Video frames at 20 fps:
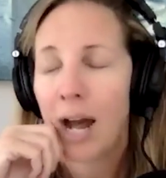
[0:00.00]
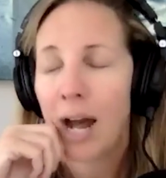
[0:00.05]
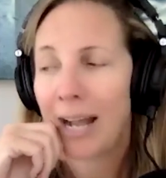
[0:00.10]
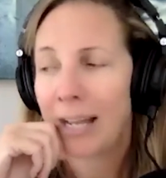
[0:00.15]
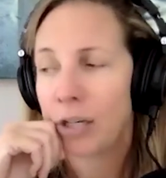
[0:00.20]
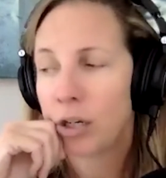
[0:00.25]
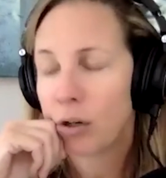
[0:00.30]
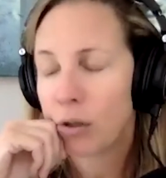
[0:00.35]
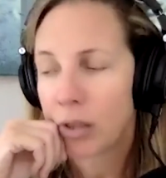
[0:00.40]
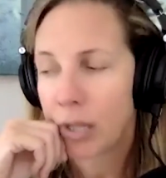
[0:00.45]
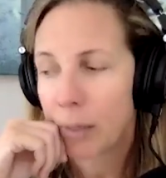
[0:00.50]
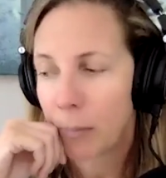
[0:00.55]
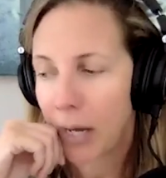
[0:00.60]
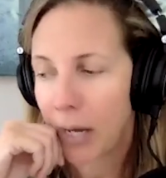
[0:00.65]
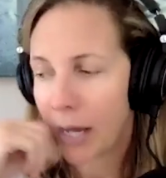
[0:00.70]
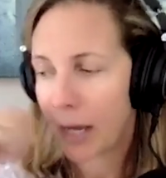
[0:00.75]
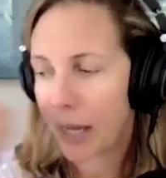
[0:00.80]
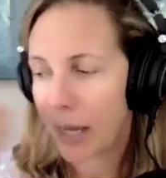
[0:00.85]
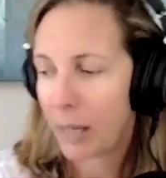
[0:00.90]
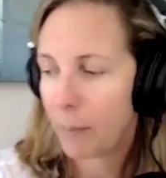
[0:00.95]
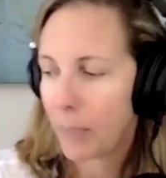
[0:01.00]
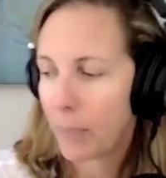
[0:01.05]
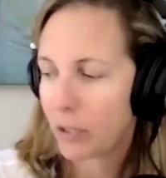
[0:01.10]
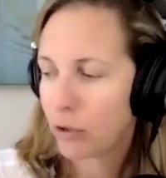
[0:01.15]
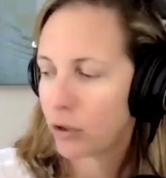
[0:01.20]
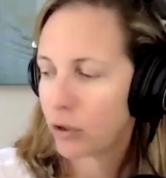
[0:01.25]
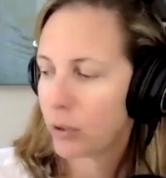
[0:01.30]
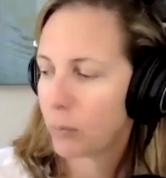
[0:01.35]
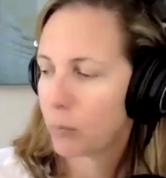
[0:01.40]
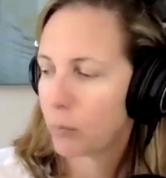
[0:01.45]
I know that my
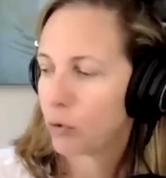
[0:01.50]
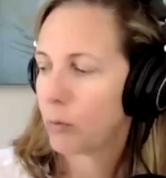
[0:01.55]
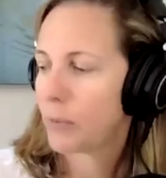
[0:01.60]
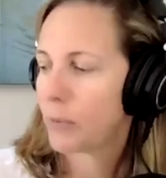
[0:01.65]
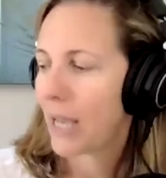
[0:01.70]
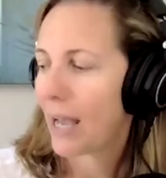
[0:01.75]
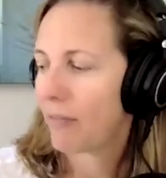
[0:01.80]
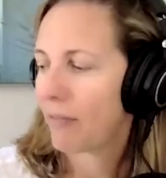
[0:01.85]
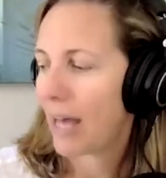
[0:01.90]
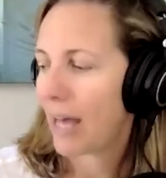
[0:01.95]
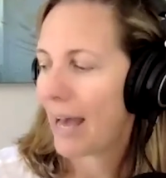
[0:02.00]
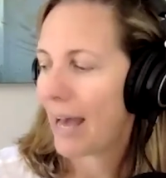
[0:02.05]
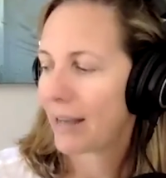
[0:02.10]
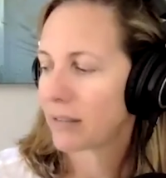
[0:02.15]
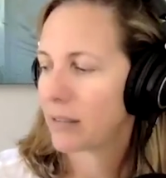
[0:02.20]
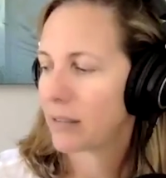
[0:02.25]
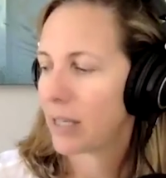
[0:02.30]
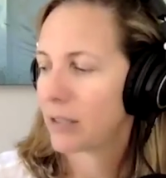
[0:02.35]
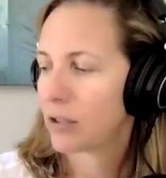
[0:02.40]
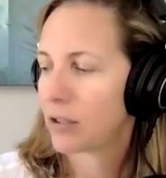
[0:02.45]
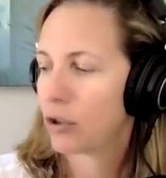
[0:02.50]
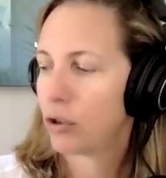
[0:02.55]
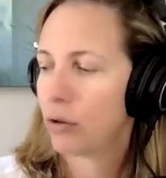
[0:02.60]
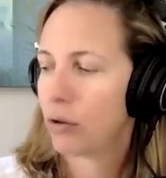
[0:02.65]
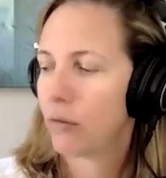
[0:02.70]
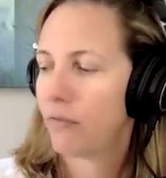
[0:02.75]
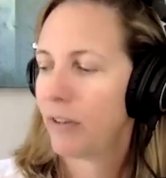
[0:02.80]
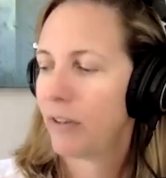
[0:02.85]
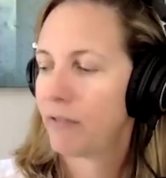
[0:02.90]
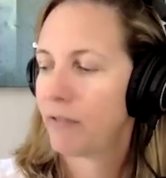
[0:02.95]
mentorship groups have the access
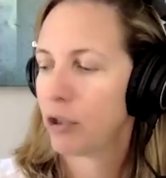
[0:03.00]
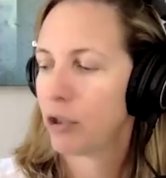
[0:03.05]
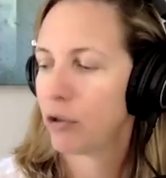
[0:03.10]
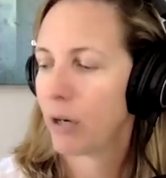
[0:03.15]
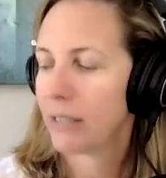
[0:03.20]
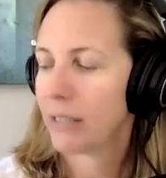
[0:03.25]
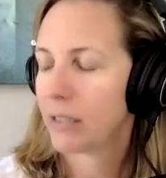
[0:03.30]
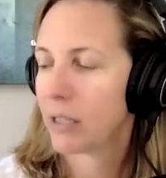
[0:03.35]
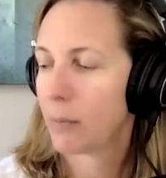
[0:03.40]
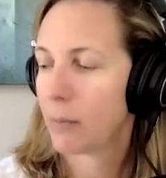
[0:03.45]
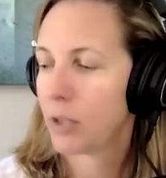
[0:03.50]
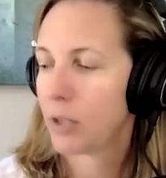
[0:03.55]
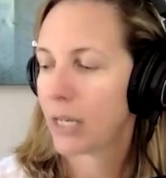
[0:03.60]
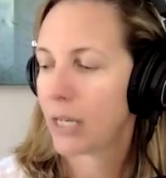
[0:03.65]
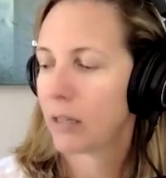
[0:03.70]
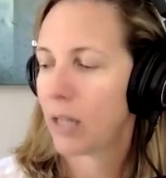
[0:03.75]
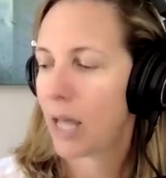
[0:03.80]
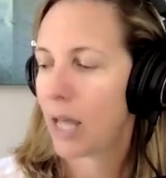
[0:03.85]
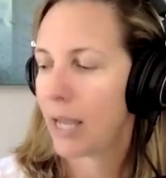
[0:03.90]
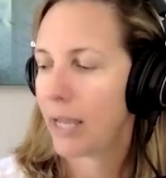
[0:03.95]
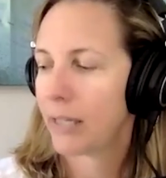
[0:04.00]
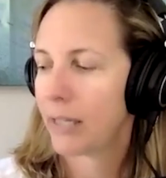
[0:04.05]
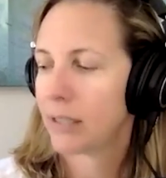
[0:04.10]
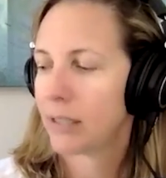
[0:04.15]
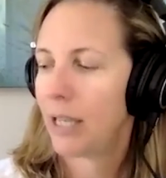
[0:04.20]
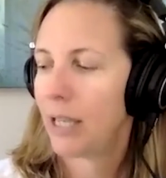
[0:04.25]
to 50 great subject lines.